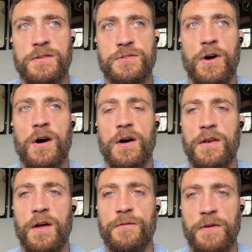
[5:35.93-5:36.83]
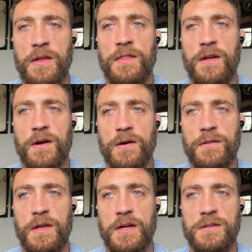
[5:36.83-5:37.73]
saw enough in
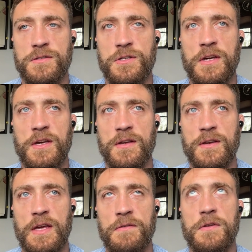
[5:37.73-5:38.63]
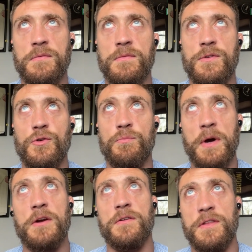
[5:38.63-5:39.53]
there that she can even do
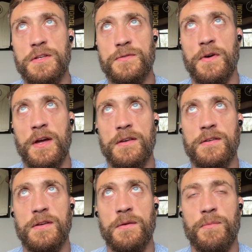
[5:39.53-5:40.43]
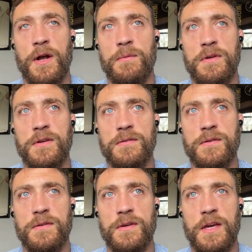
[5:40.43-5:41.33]
better this fight and probably
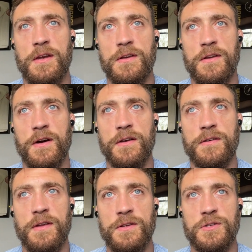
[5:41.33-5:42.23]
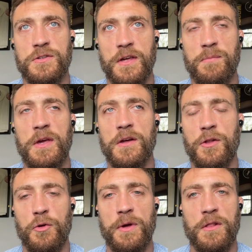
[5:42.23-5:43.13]
get it done. And just like being
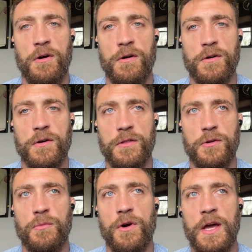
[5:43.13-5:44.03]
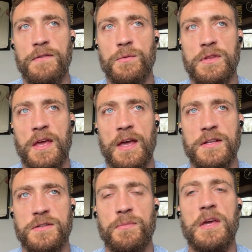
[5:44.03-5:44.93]
a little bit longer and a little more heavy with the
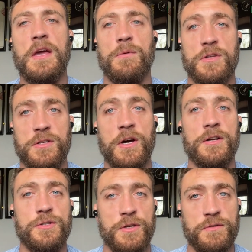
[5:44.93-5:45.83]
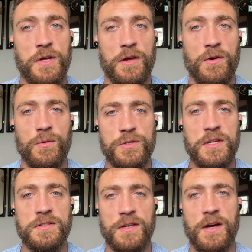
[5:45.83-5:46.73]
hands and being able to touch Shevchenko where
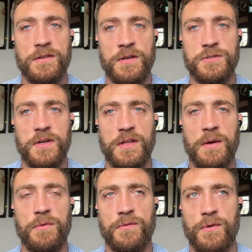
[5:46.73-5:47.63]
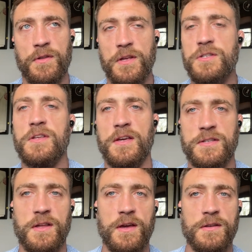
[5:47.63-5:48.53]
she hasn't got touched like that before, I think she
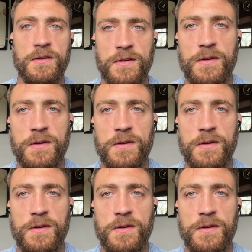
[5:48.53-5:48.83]
takes it again.